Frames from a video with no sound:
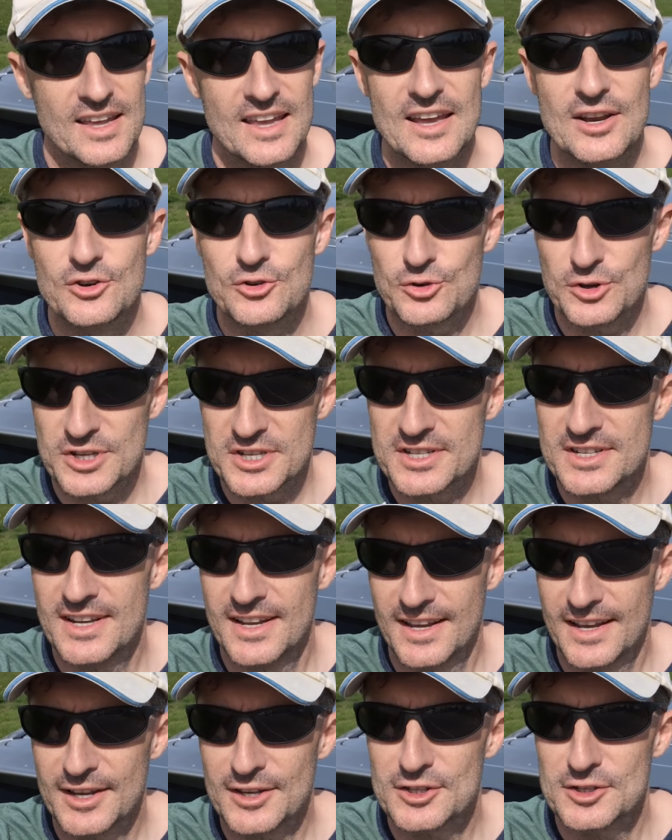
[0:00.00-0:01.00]

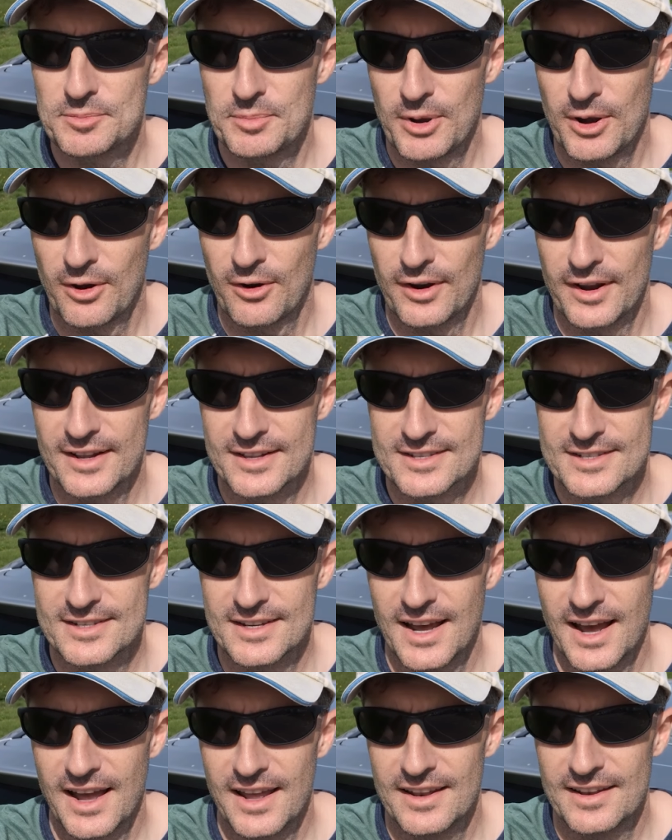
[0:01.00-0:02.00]
interesting experience,
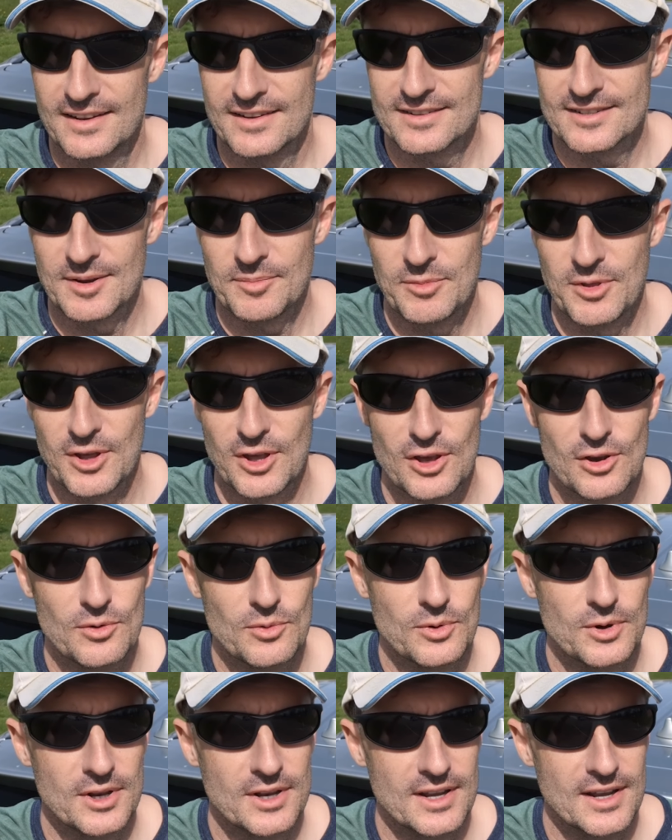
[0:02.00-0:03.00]
not something you
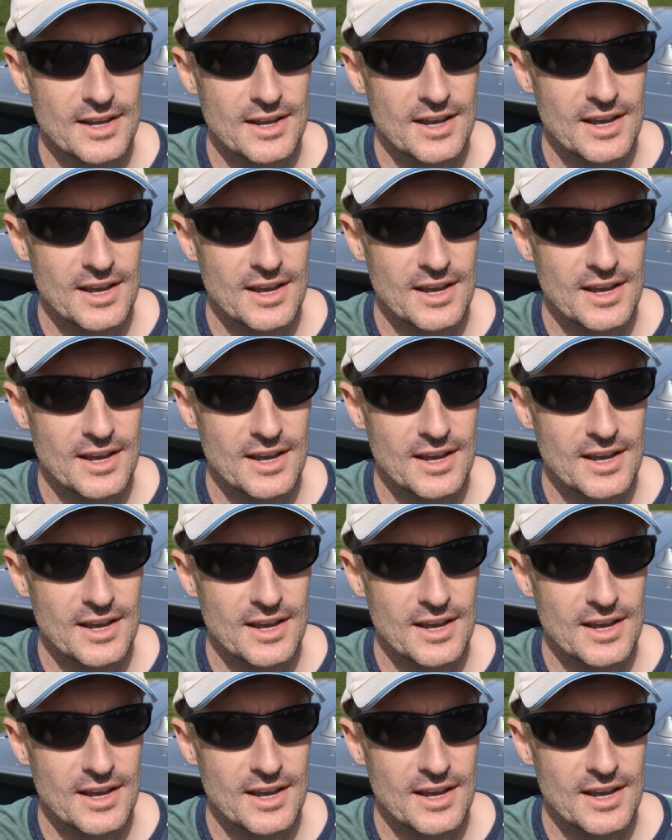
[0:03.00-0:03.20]
would